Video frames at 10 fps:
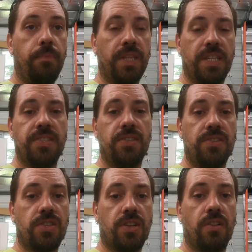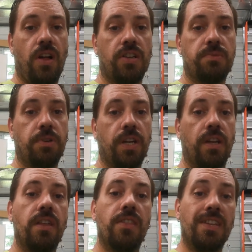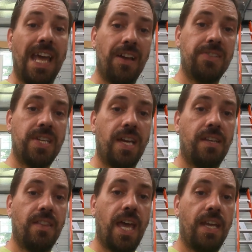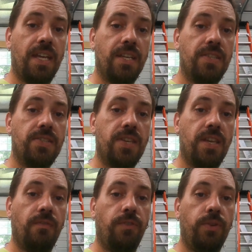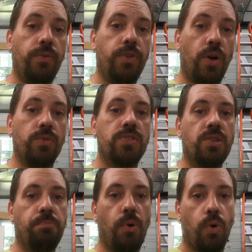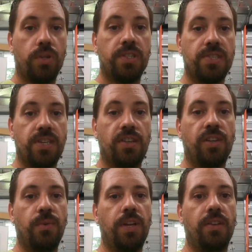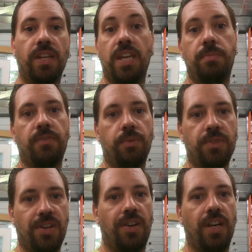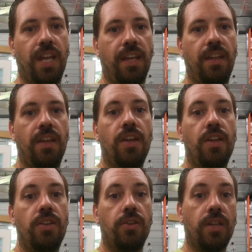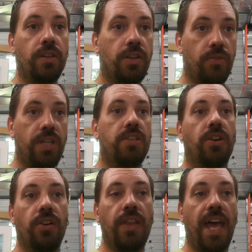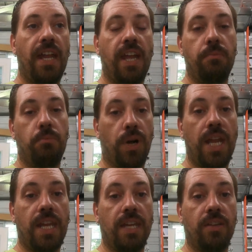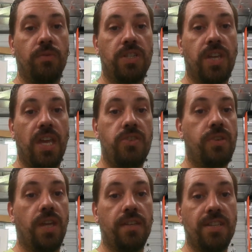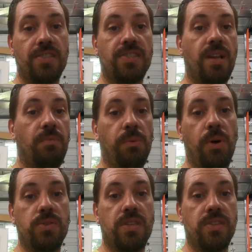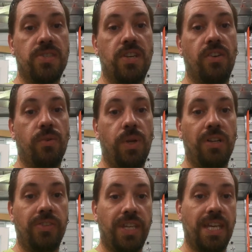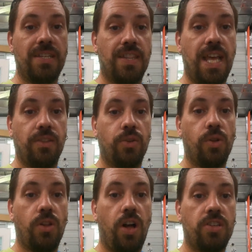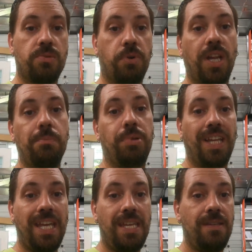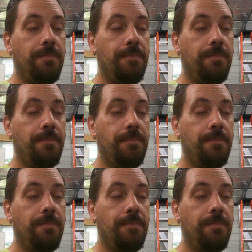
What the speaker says: But this uses a clock spring. The downside to that is, if you don't support the steering wheel and keep it from turning, you can literally turn that and break it, in which case you got to disassemble most of the steering wheel to get to that little clock spring plate.